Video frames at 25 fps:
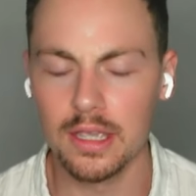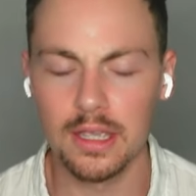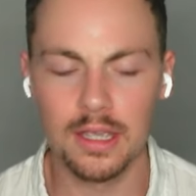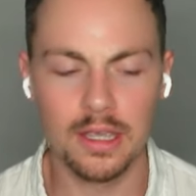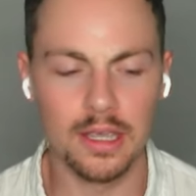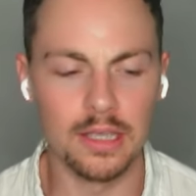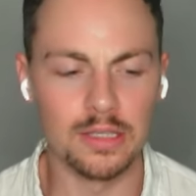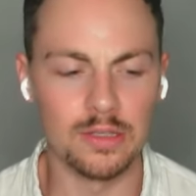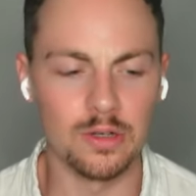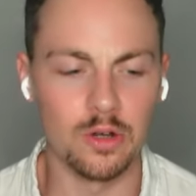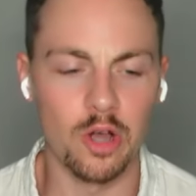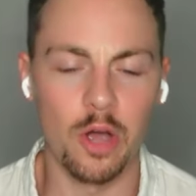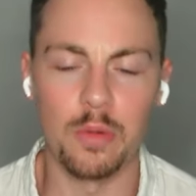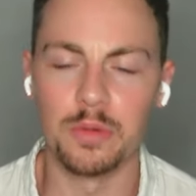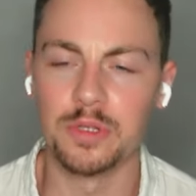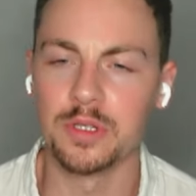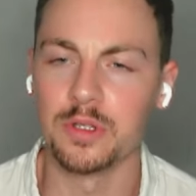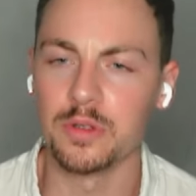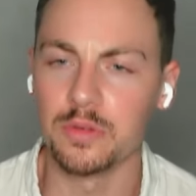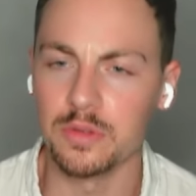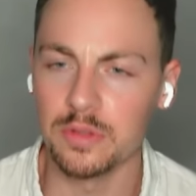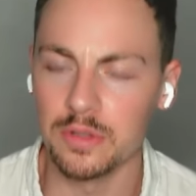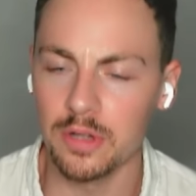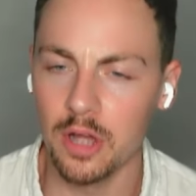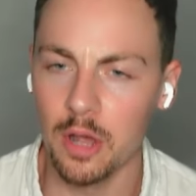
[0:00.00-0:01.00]
He's got
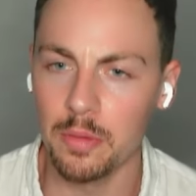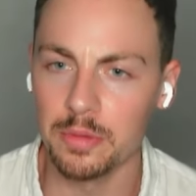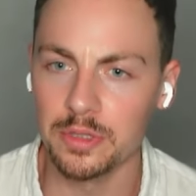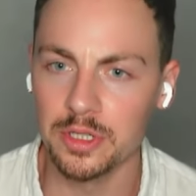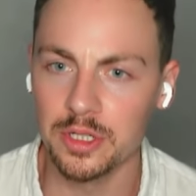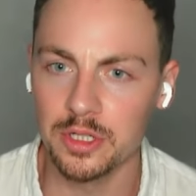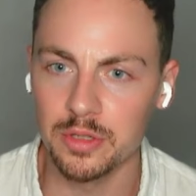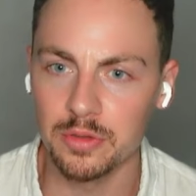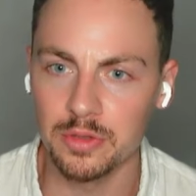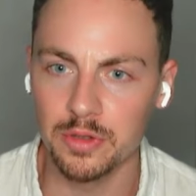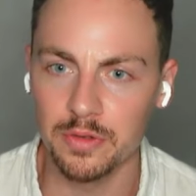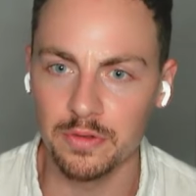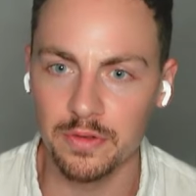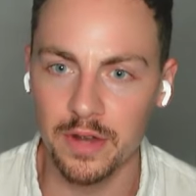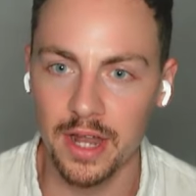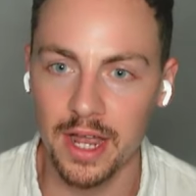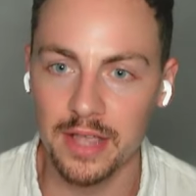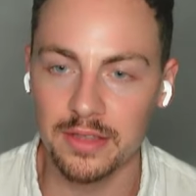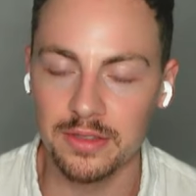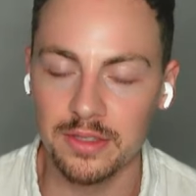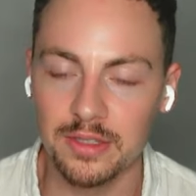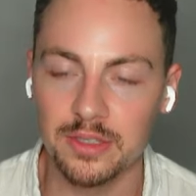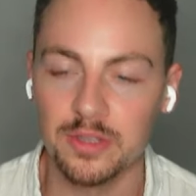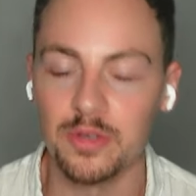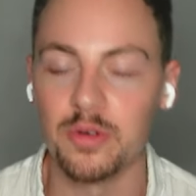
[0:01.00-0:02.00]
oppositional
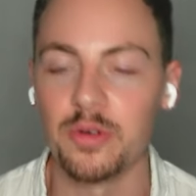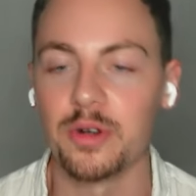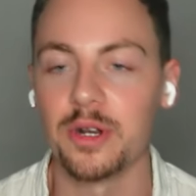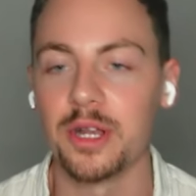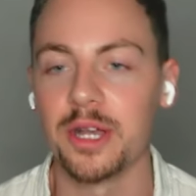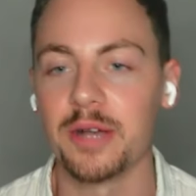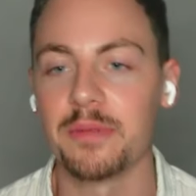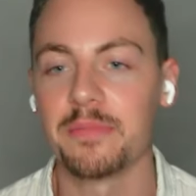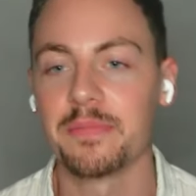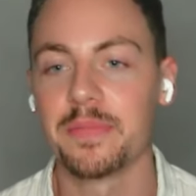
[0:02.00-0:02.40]
defiance disorder,